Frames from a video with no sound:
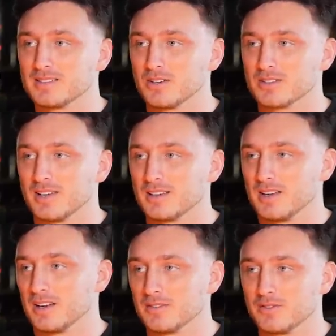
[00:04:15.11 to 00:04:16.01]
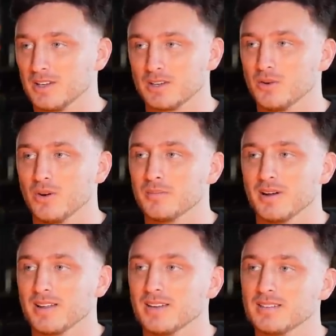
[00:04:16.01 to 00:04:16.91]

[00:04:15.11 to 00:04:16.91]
so yeah. it's like kind of it caught on by then.